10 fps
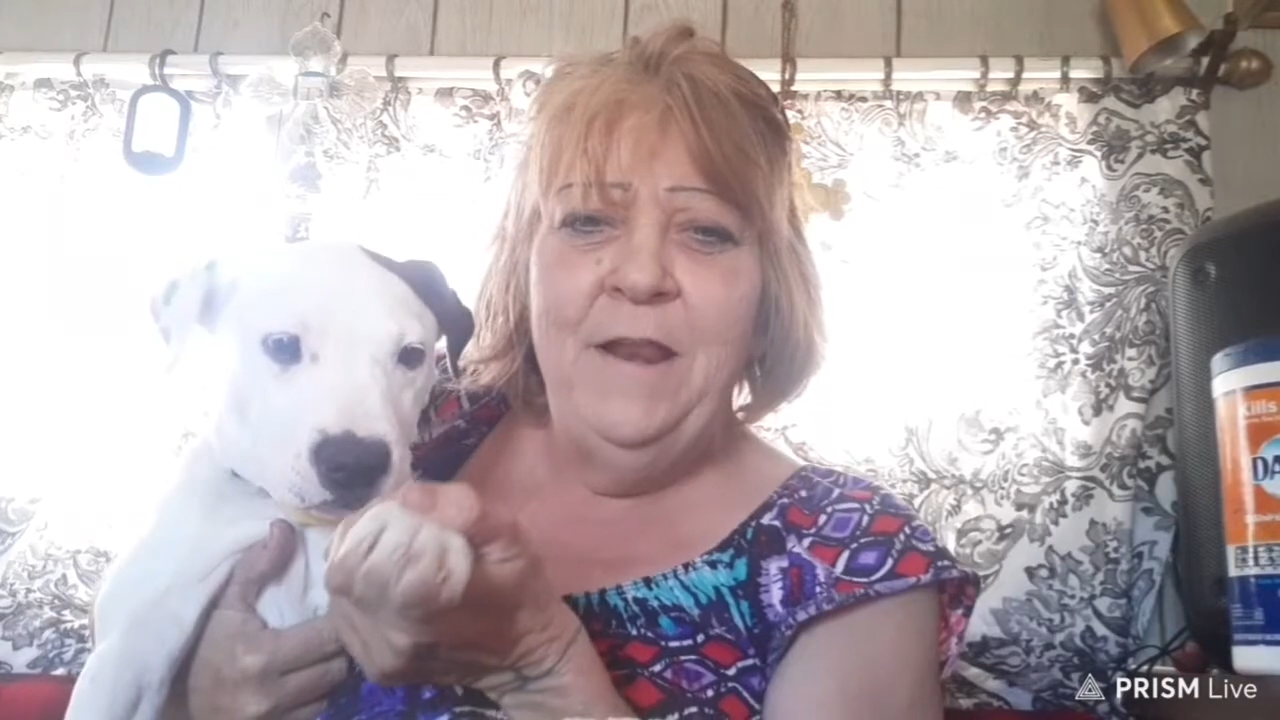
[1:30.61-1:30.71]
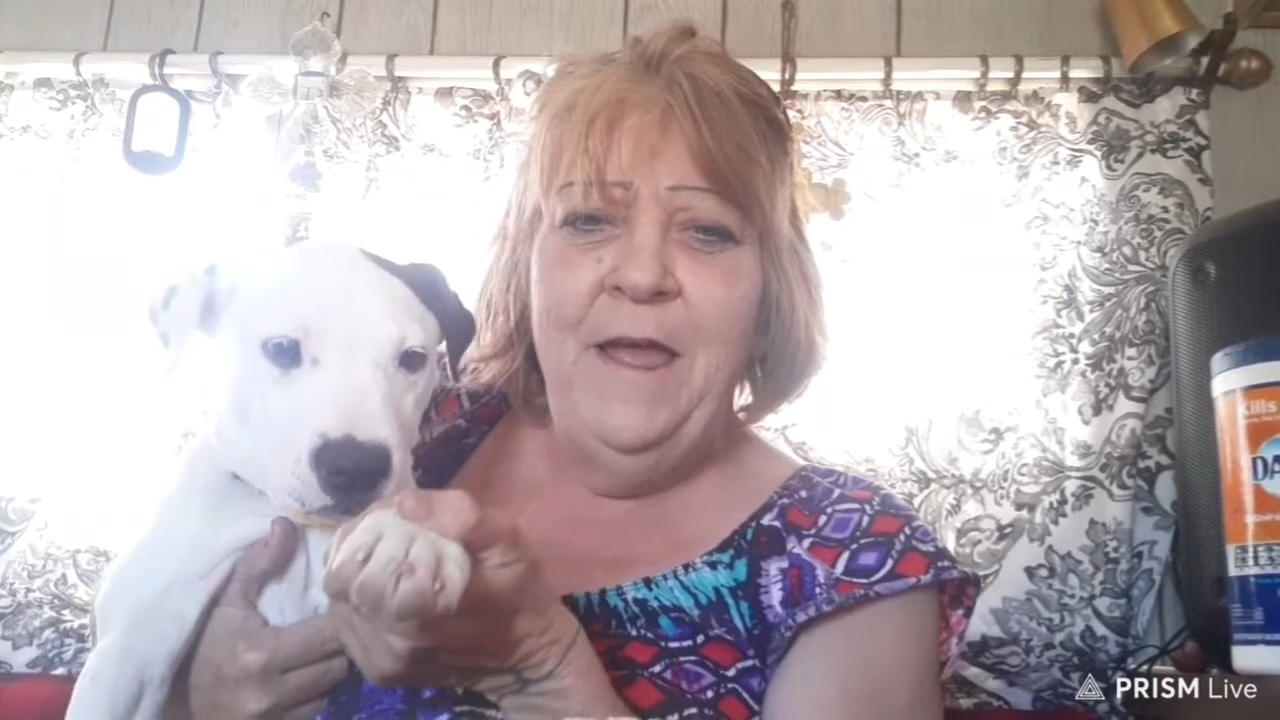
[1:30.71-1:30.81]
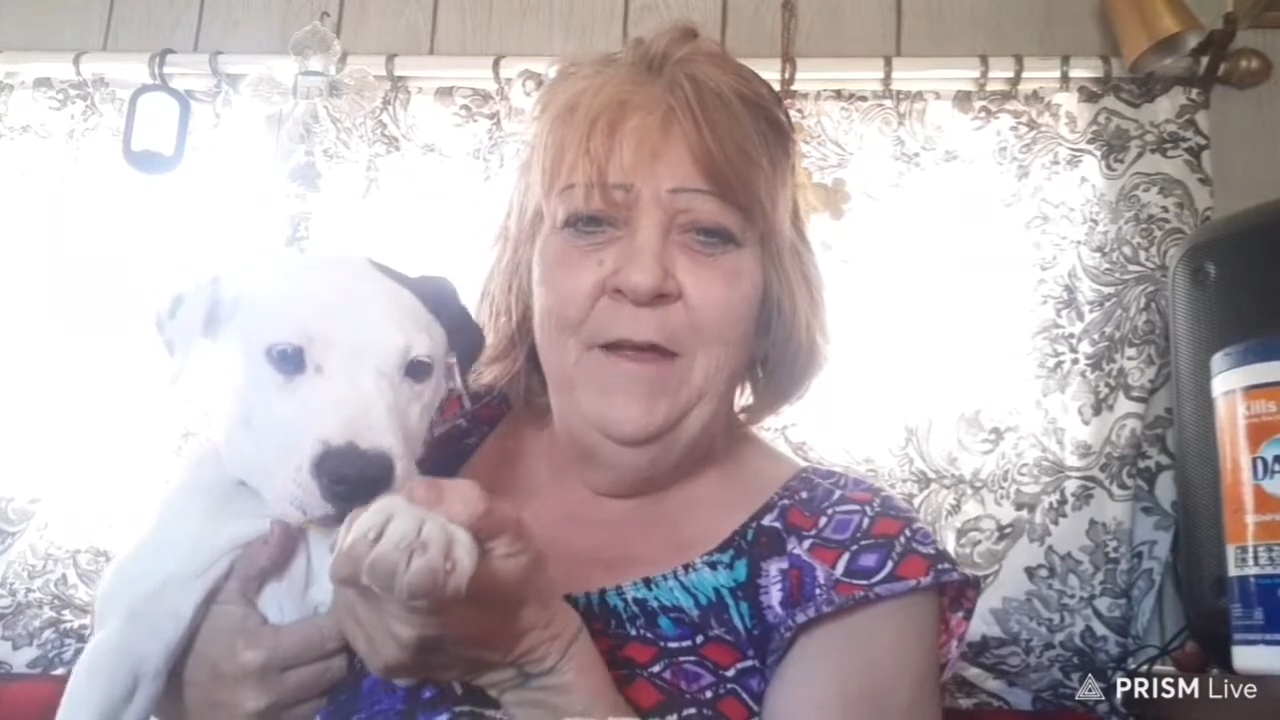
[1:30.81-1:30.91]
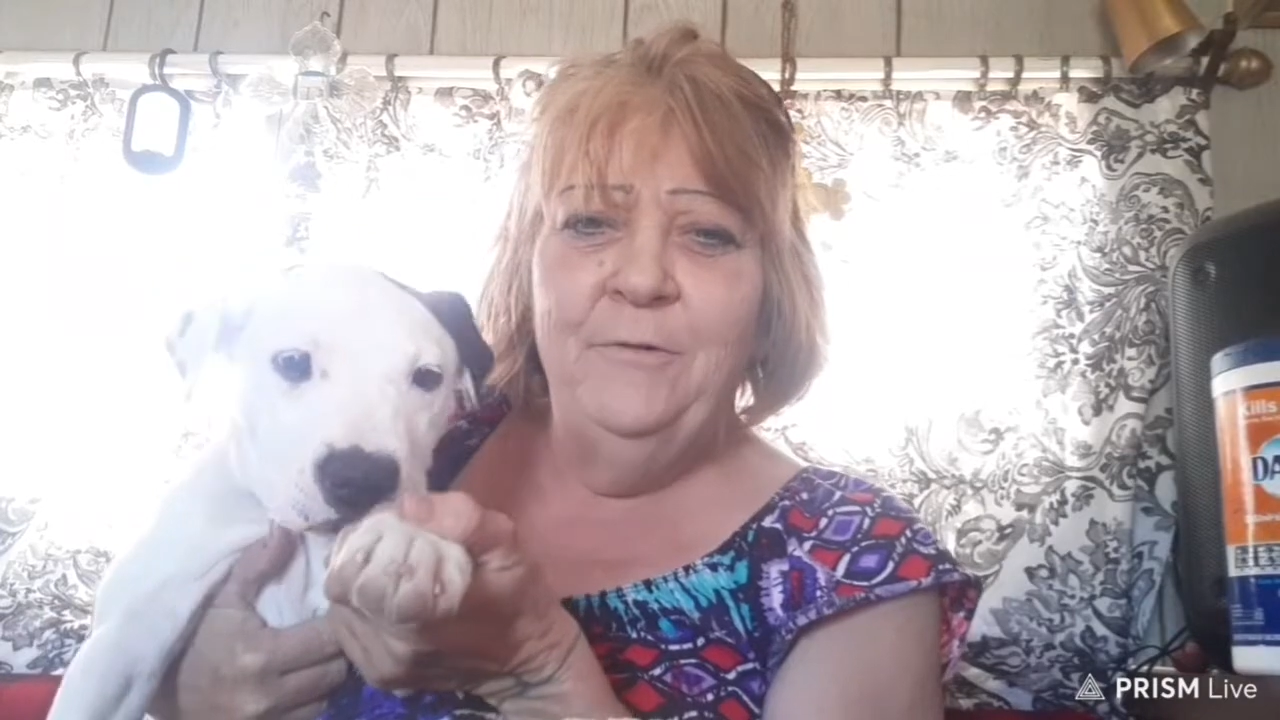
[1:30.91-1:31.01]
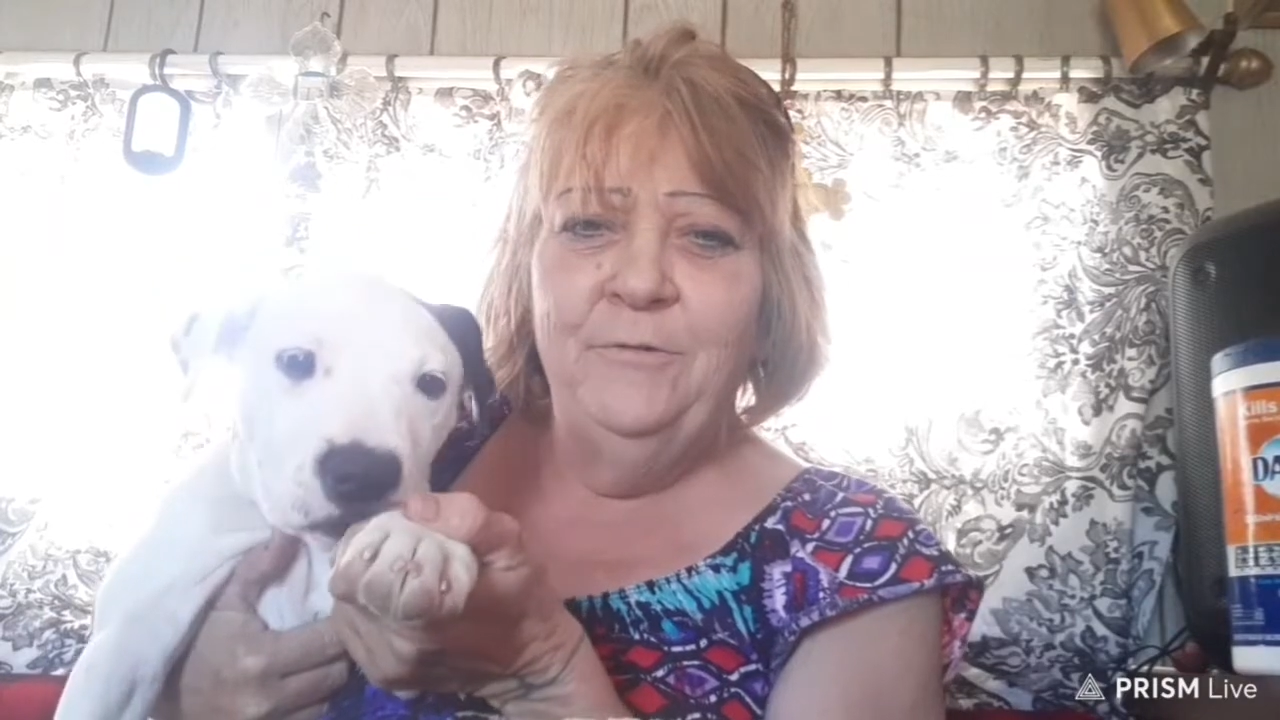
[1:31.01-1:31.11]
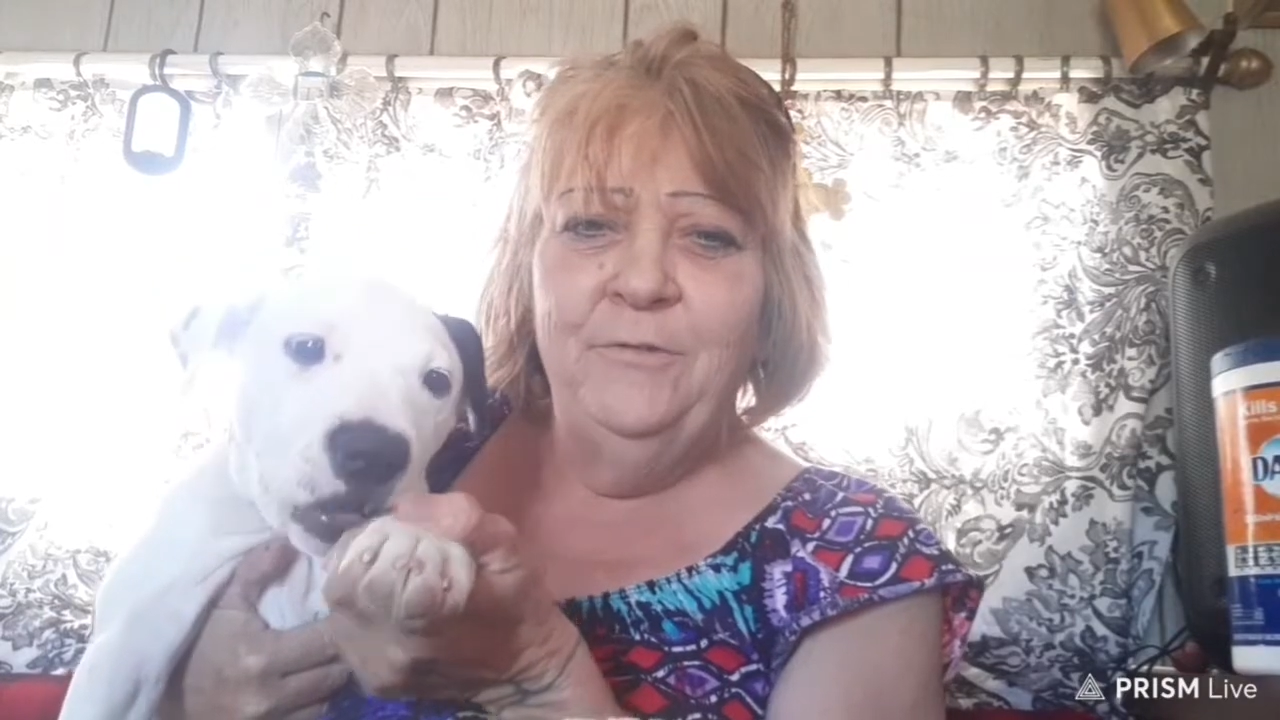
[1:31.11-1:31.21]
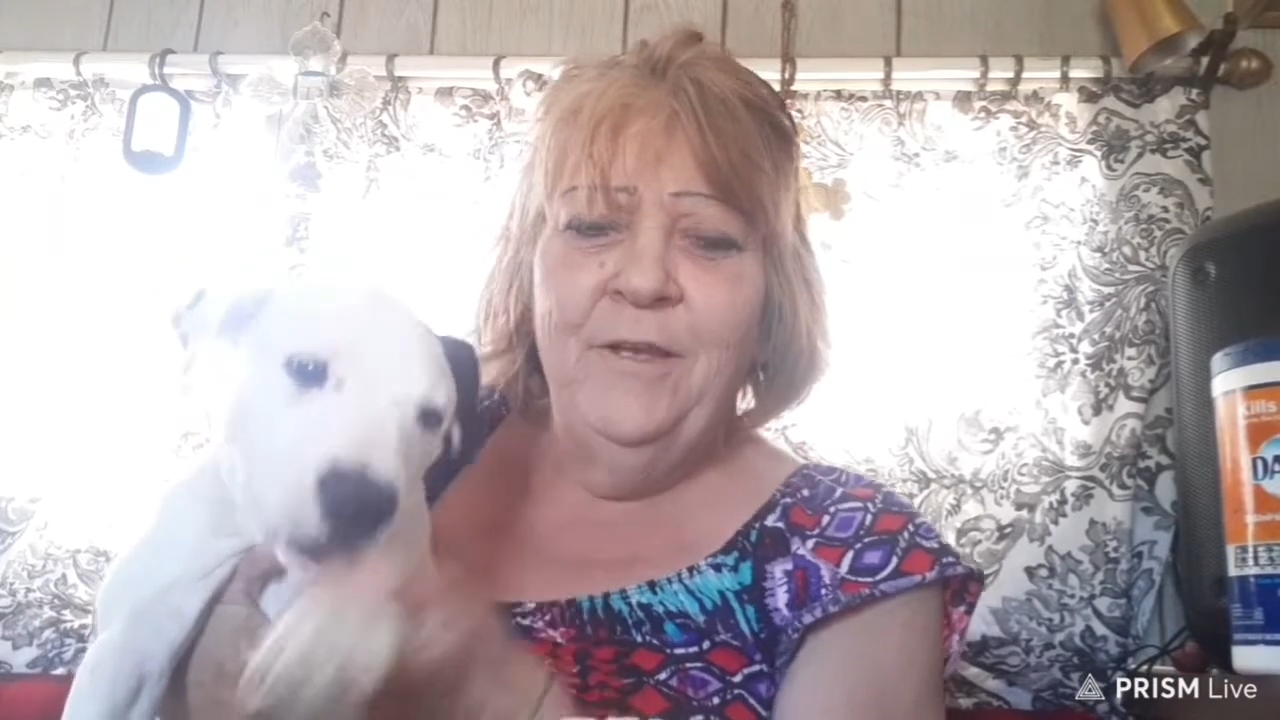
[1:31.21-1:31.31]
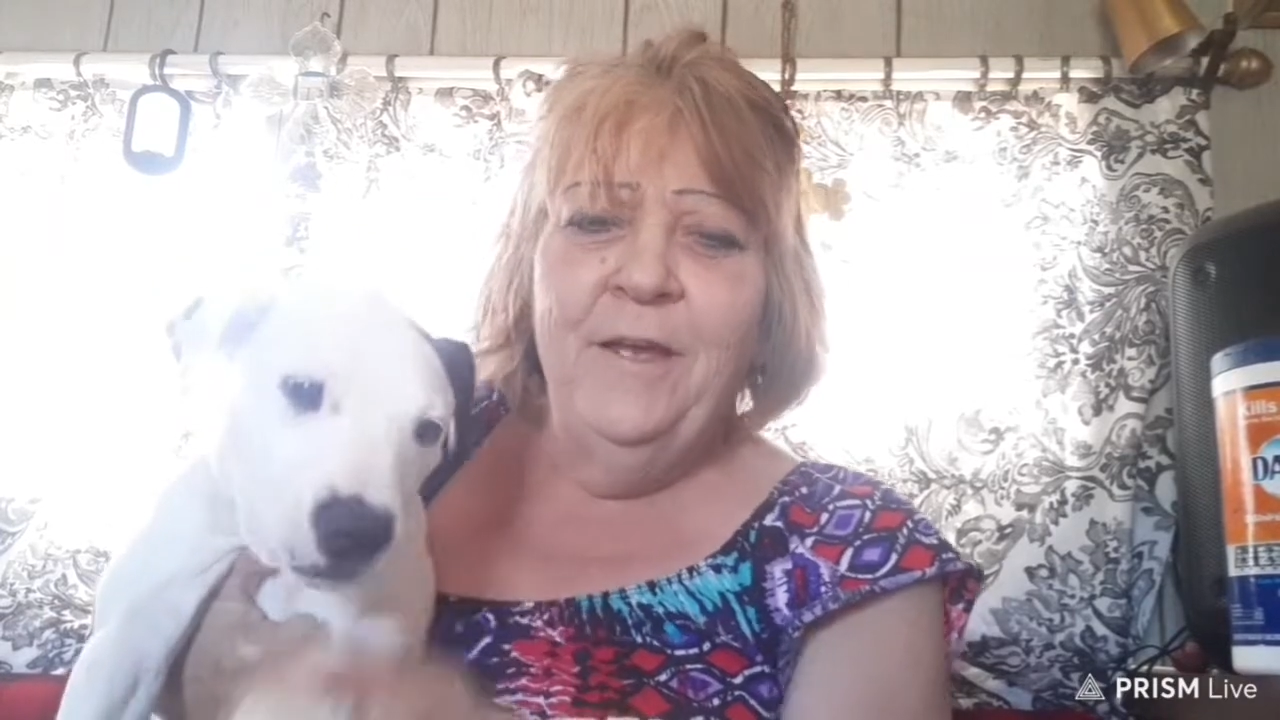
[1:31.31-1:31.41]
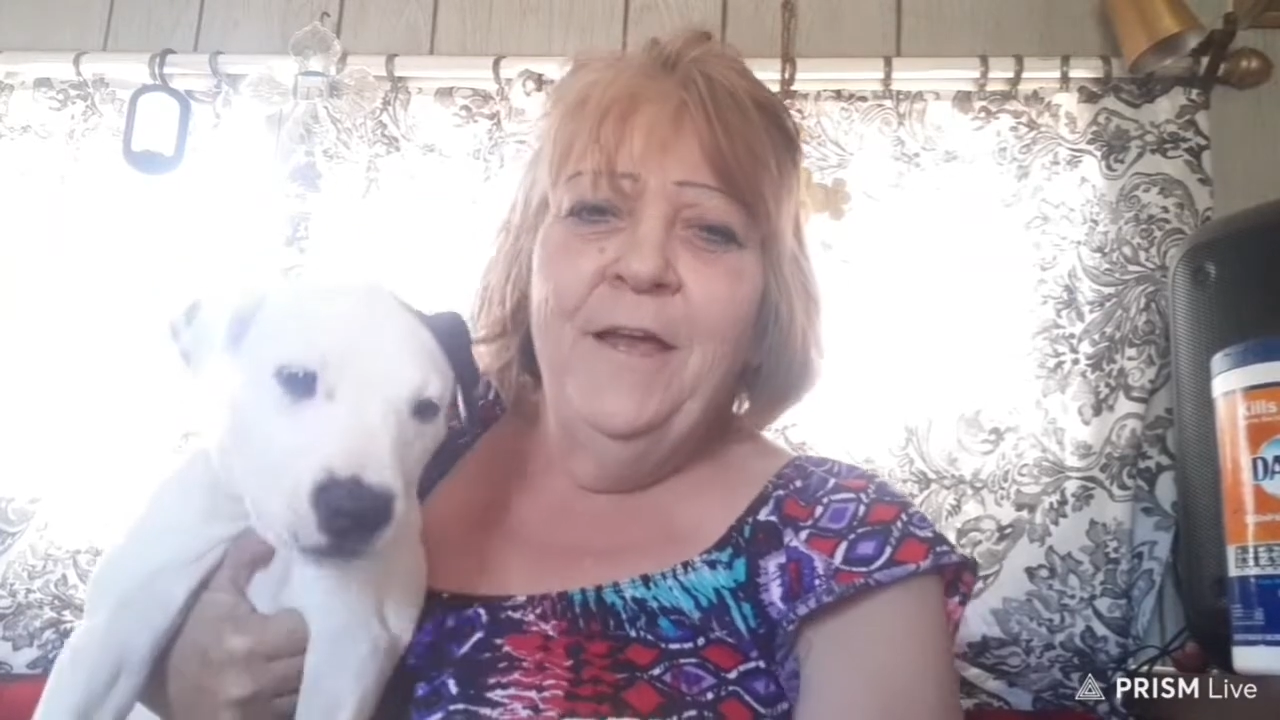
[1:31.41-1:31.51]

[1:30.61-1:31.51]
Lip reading: nails.